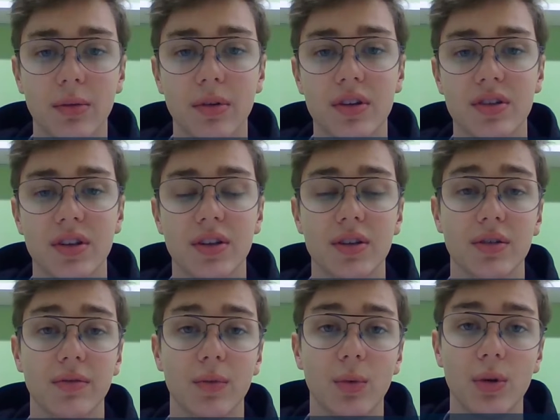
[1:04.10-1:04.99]
in a series
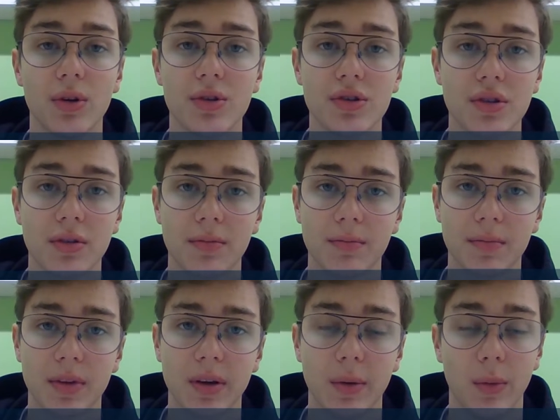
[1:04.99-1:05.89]
of wars
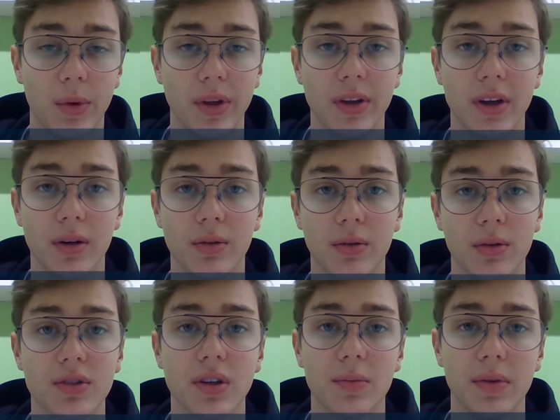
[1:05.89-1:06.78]
with the
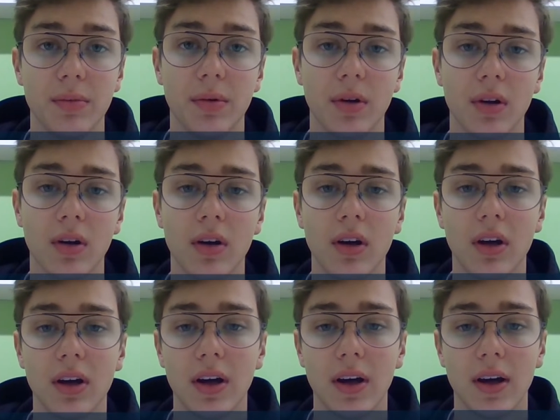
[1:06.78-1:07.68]
Xhosa people,
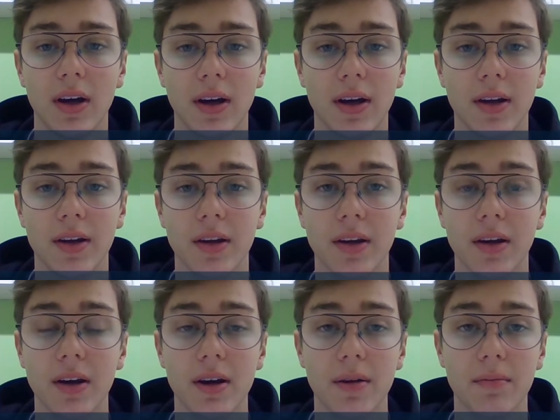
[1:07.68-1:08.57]
and
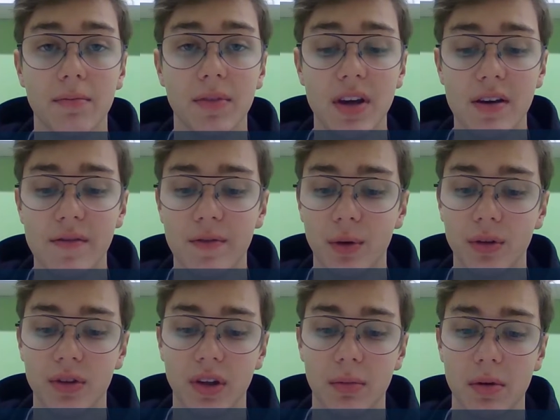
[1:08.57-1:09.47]
they
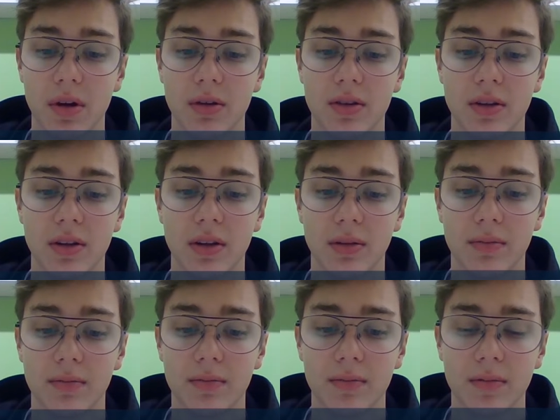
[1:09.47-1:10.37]
fought about
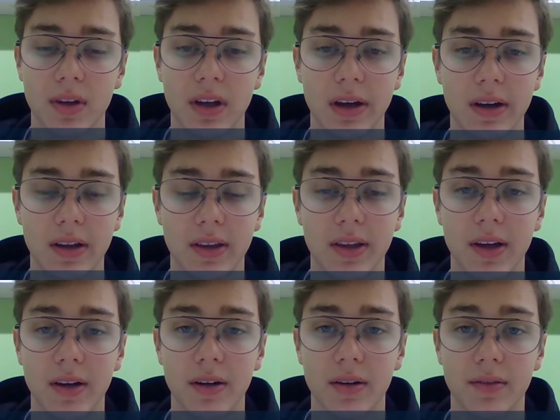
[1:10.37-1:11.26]

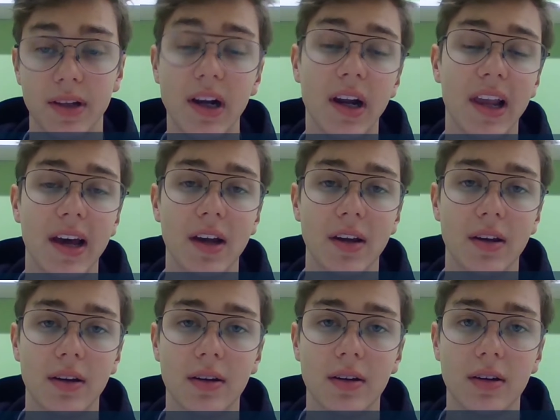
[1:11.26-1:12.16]
their land
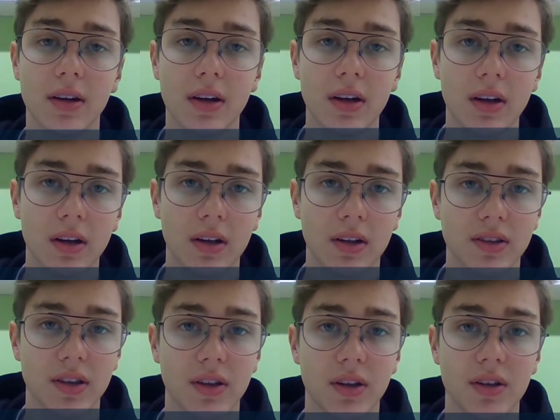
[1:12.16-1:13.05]
because
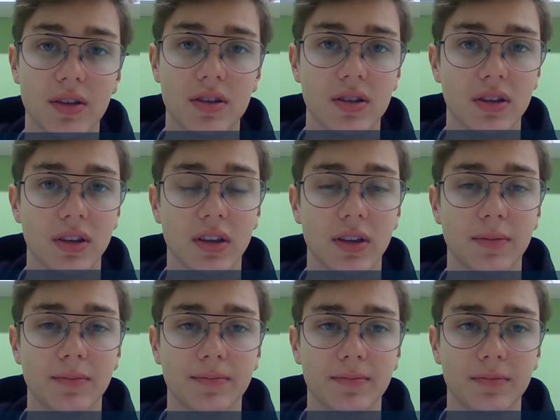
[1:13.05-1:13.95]
the Dutch
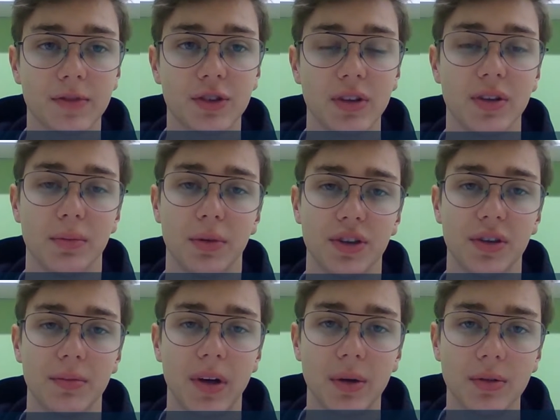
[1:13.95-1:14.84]
tried to push
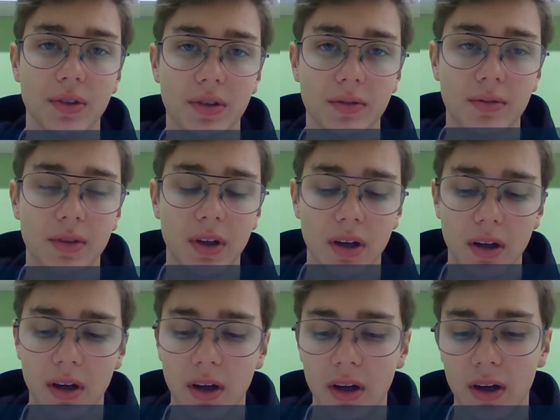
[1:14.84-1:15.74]
them out,
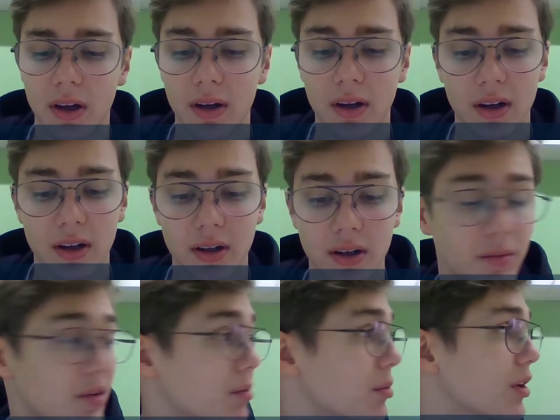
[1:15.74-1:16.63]

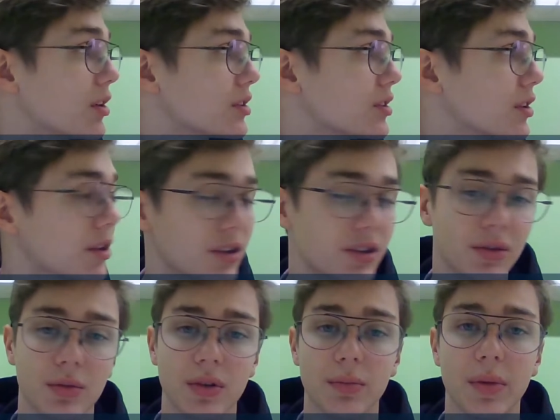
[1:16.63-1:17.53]
and because the Dutch
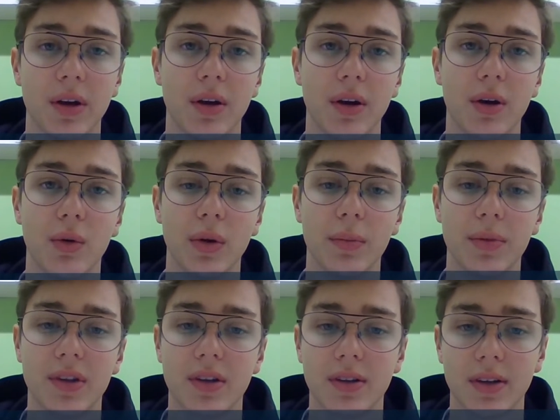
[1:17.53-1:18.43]
were better equipped,